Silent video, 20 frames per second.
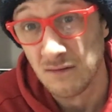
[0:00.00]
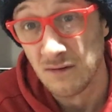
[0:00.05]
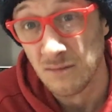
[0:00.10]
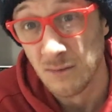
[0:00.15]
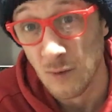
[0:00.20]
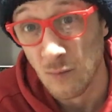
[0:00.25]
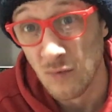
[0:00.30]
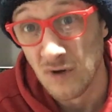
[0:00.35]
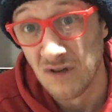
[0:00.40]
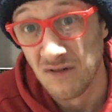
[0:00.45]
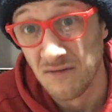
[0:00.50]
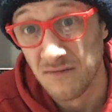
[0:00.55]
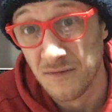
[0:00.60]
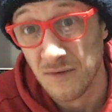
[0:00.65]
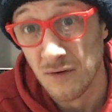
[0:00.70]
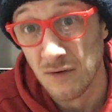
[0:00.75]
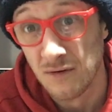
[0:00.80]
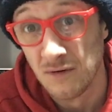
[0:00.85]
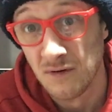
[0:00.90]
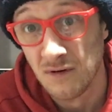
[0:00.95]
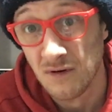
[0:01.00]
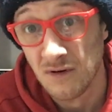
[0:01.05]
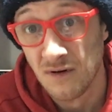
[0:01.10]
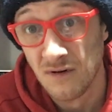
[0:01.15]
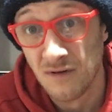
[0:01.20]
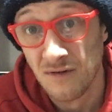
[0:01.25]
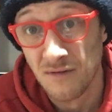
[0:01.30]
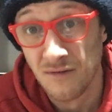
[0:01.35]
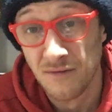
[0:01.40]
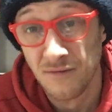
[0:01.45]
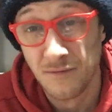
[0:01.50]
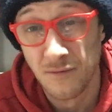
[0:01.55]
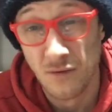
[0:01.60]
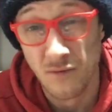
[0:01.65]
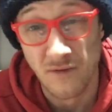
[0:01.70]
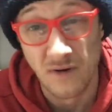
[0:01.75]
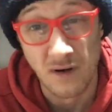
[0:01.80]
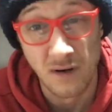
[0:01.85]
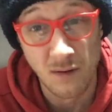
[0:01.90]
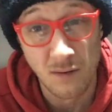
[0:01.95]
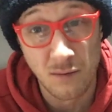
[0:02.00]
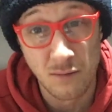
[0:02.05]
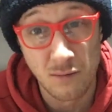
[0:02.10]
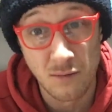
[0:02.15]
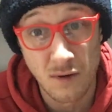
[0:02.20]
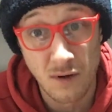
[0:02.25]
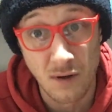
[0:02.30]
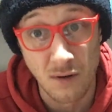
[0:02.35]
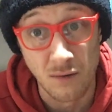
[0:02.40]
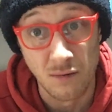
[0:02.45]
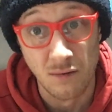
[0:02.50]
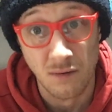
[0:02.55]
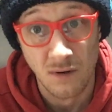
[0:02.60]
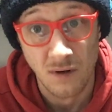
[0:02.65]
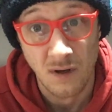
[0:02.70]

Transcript: have been waiting for a little while.